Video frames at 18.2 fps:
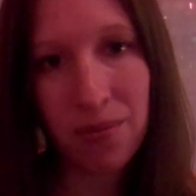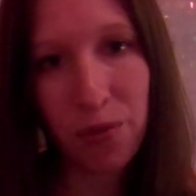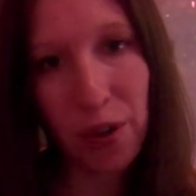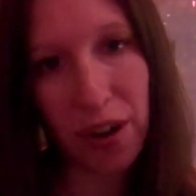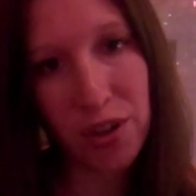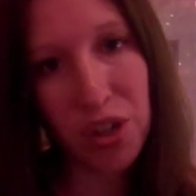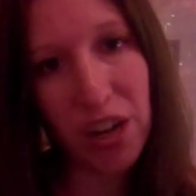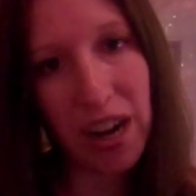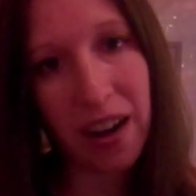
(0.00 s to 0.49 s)

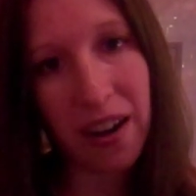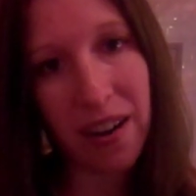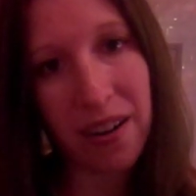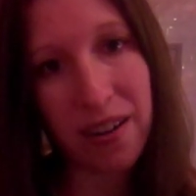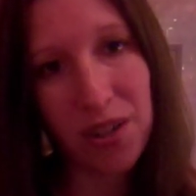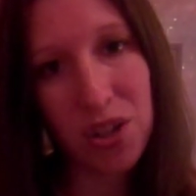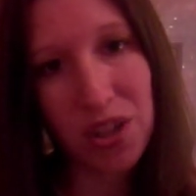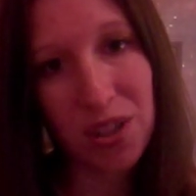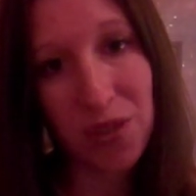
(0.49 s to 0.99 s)
fresh air.
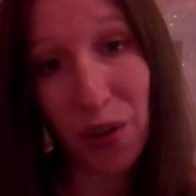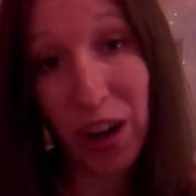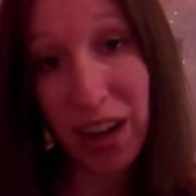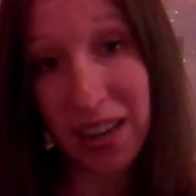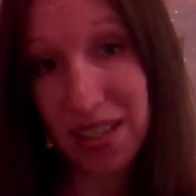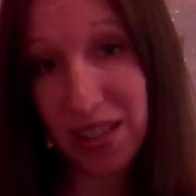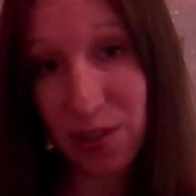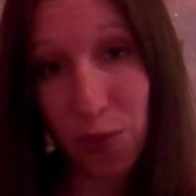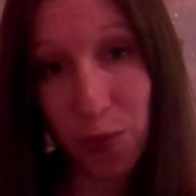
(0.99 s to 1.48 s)
She's
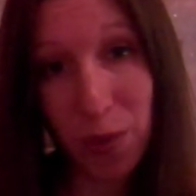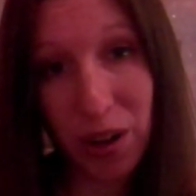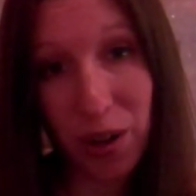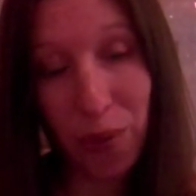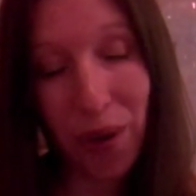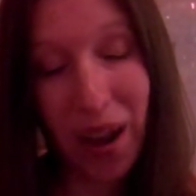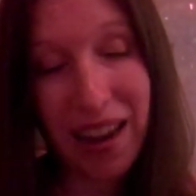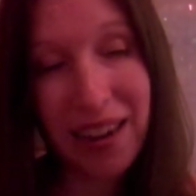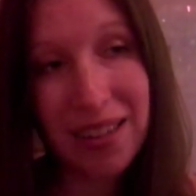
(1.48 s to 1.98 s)
very easy for me
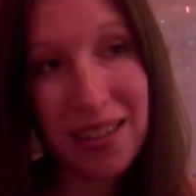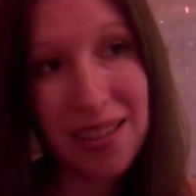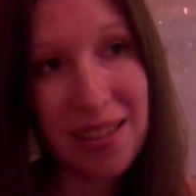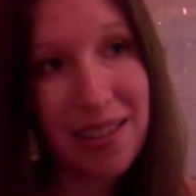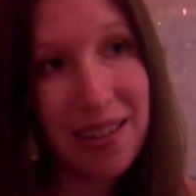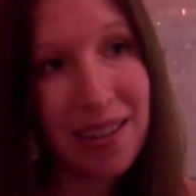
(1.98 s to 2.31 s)
to write.